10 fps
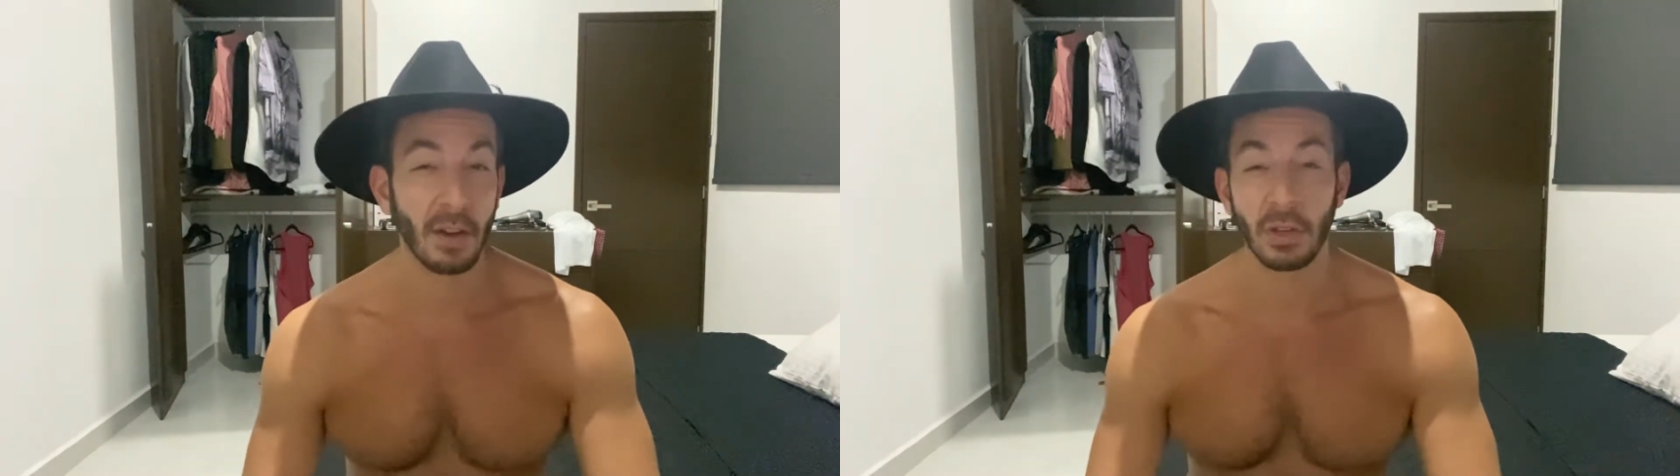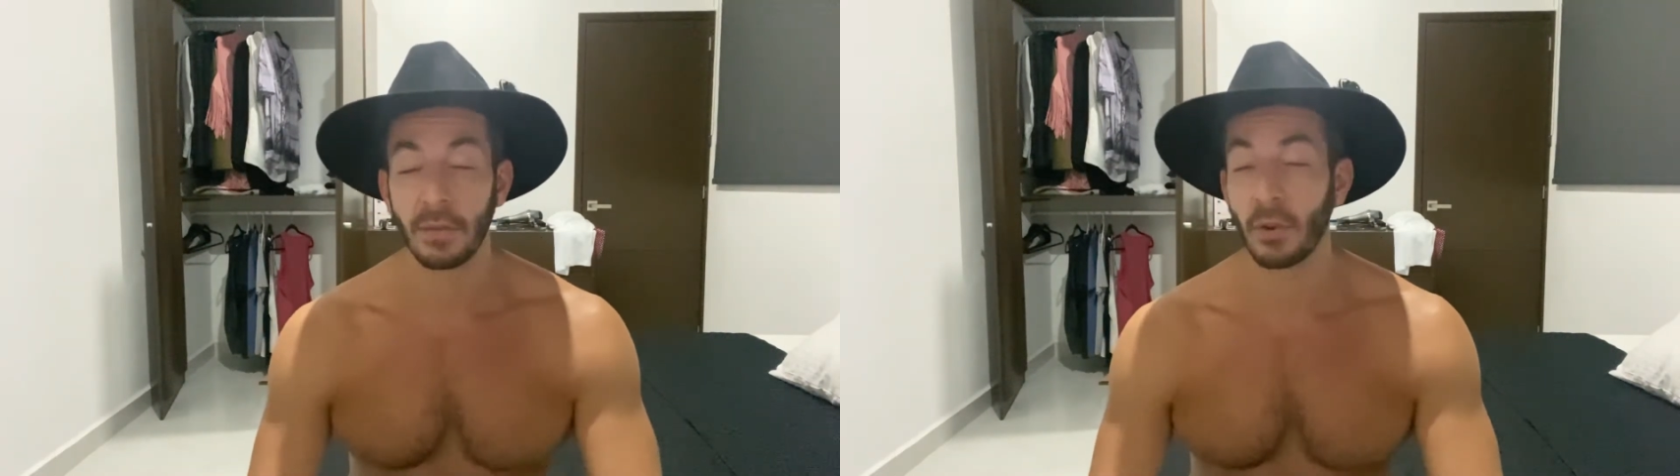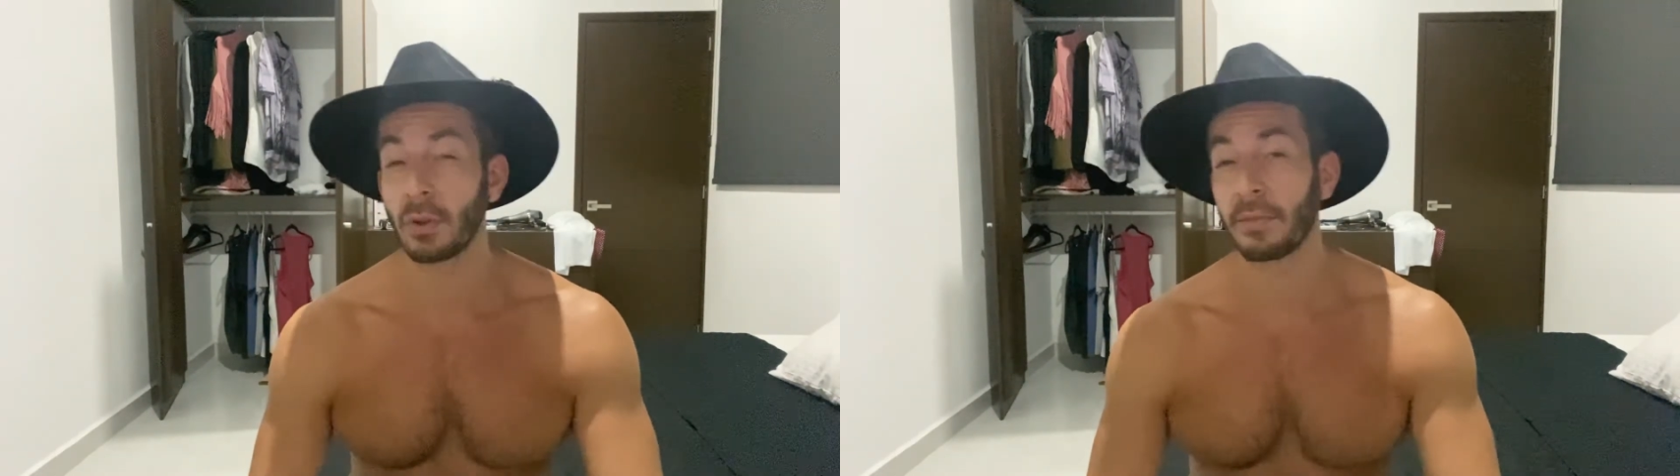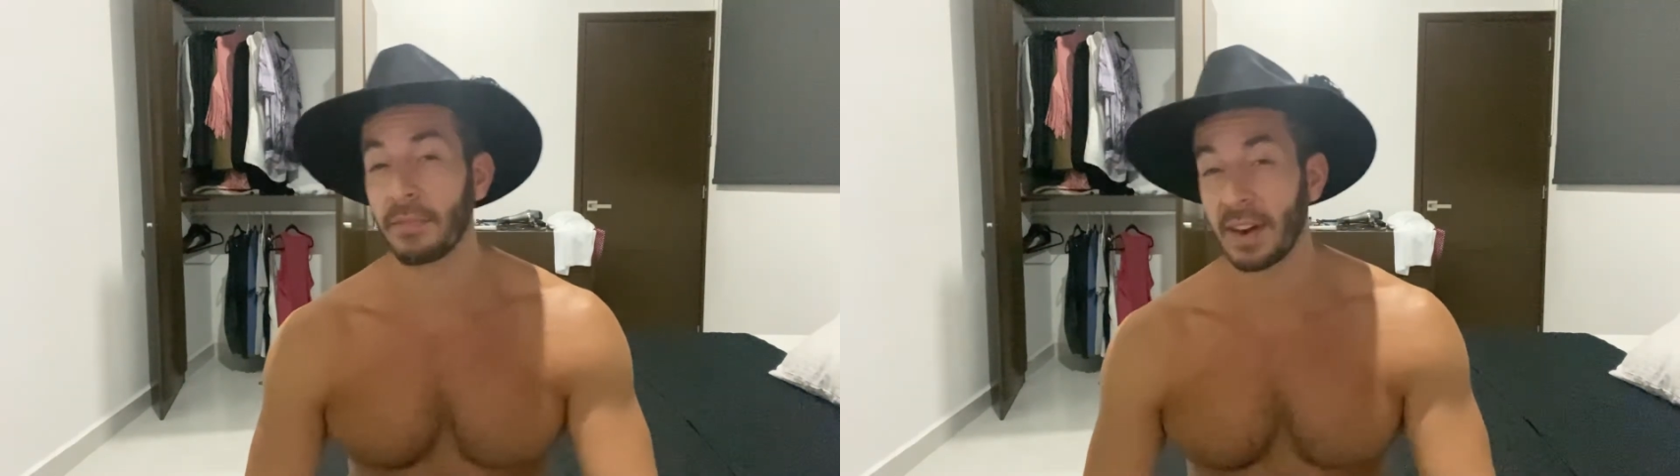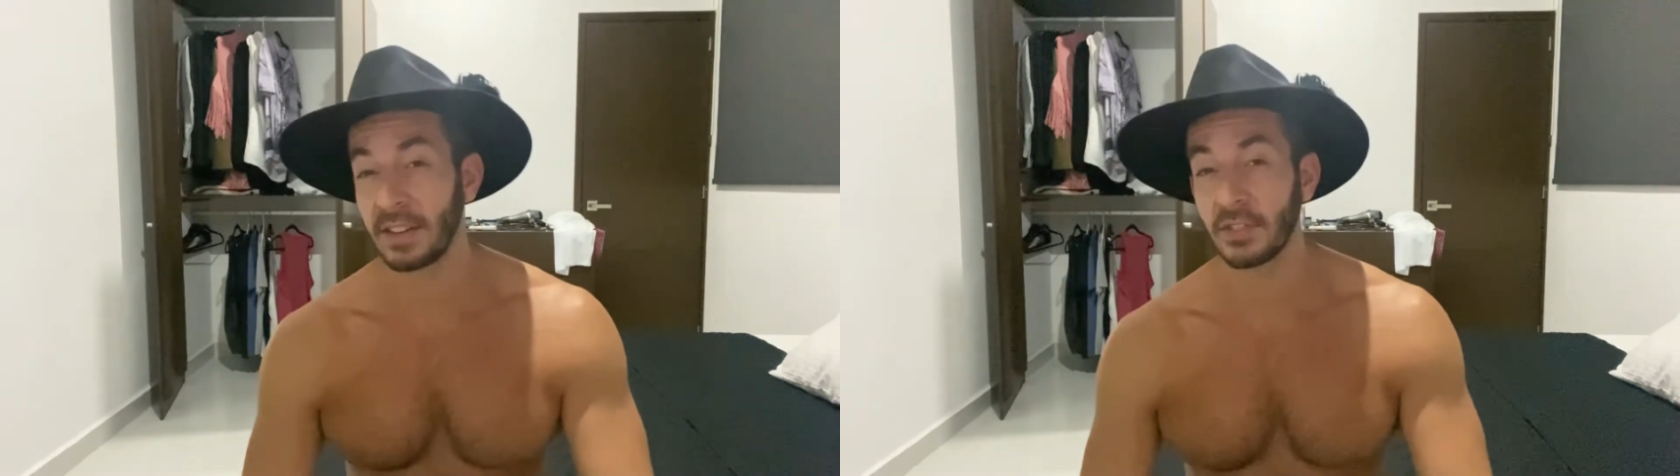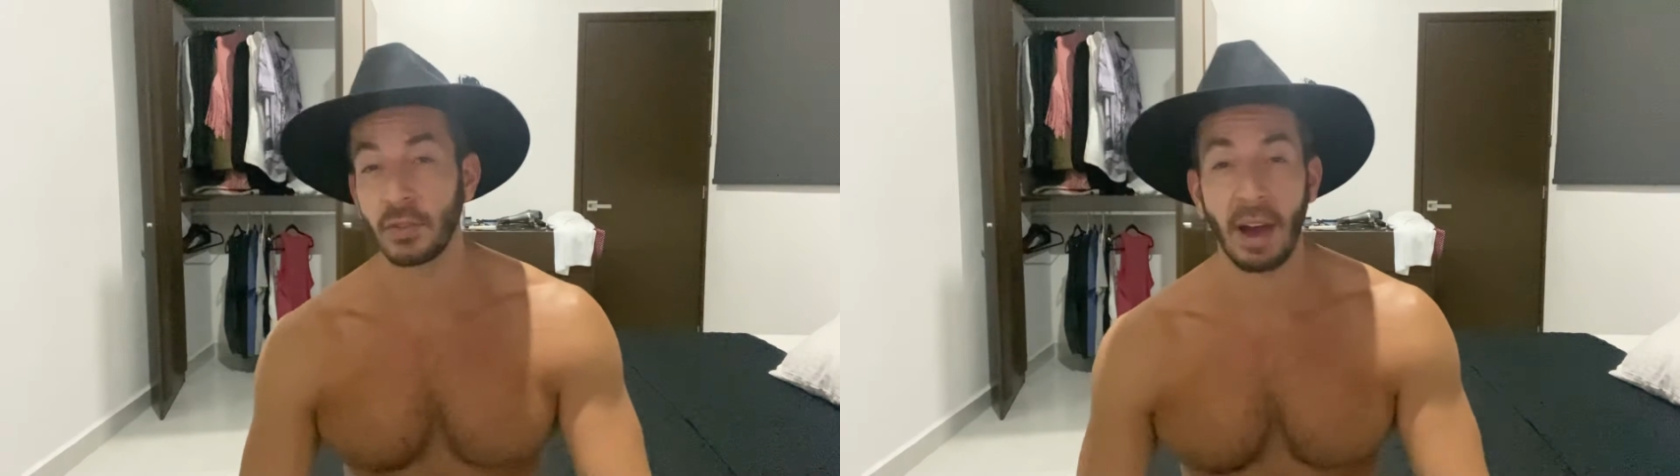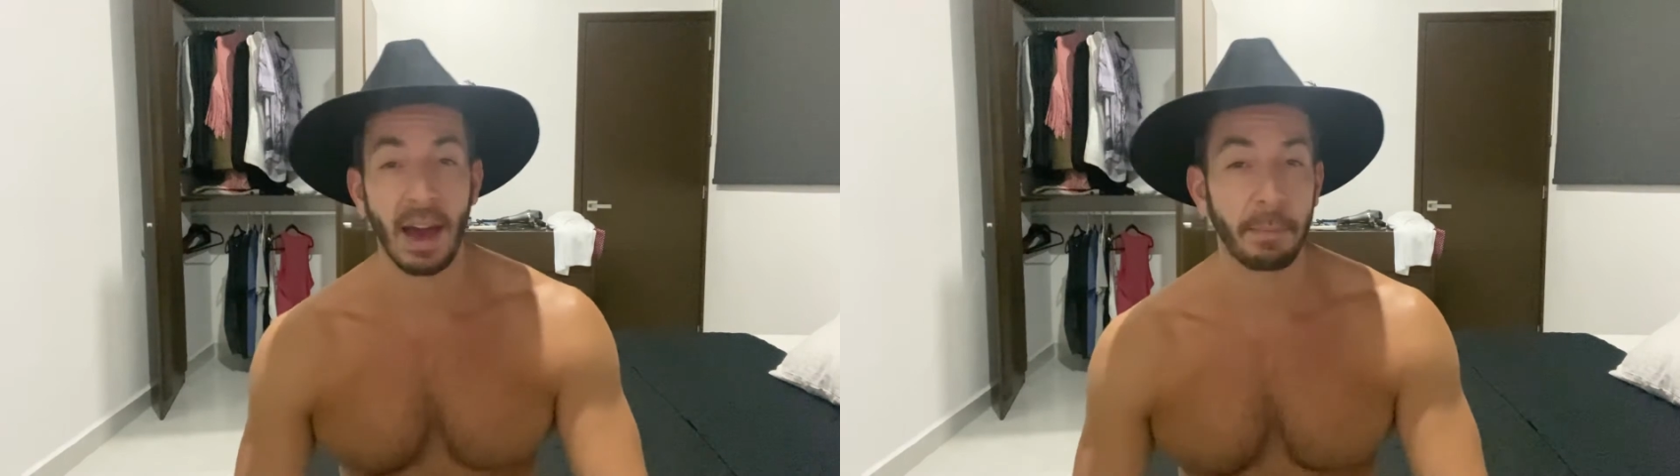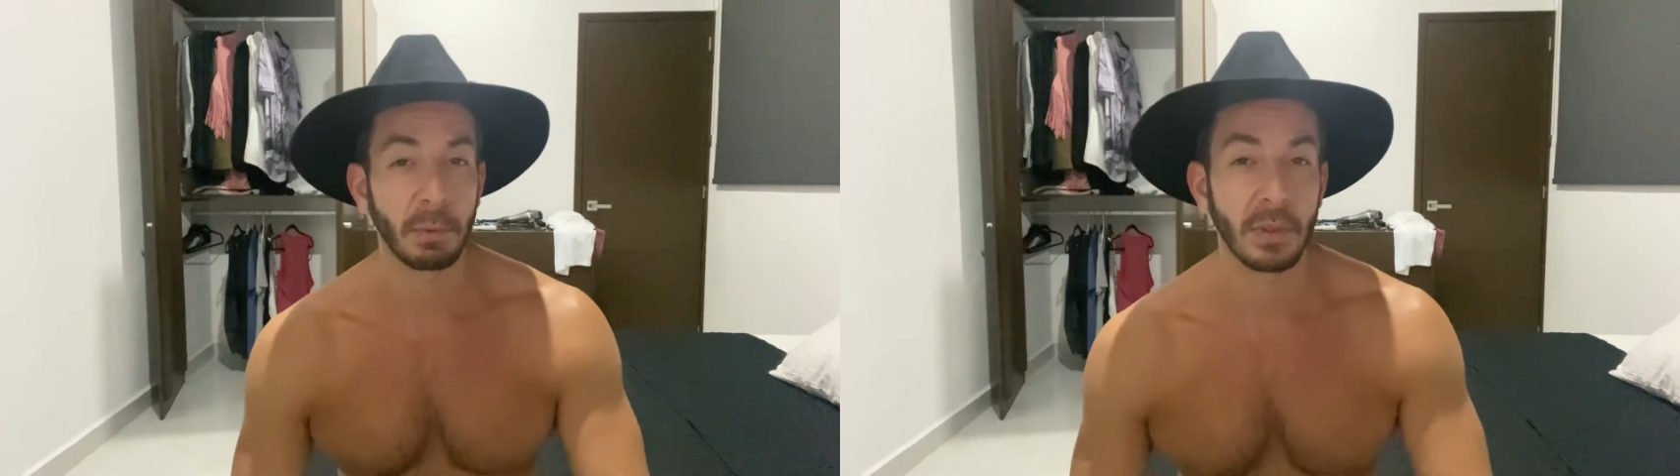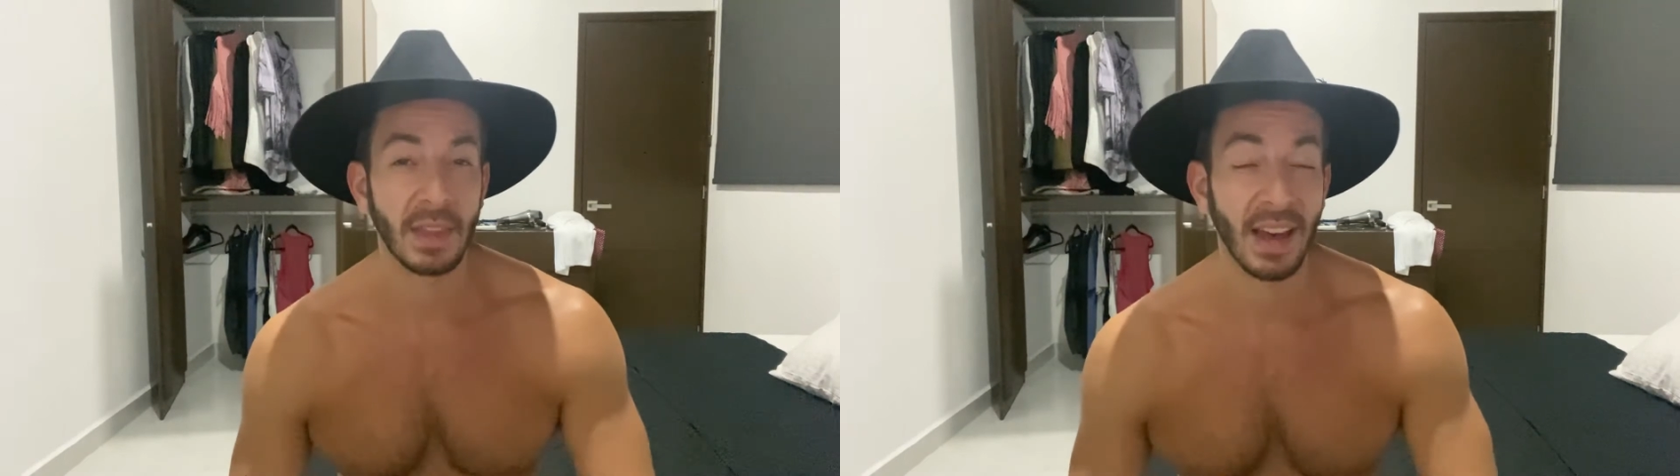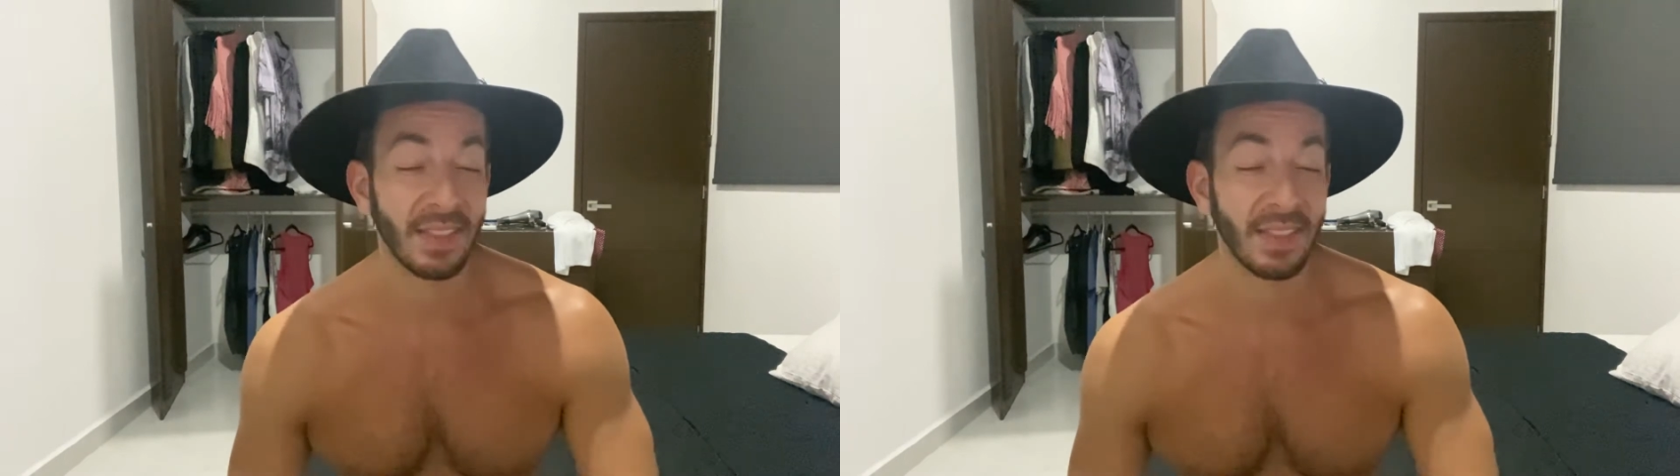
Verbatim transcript: and you've got your friends and you're happy with that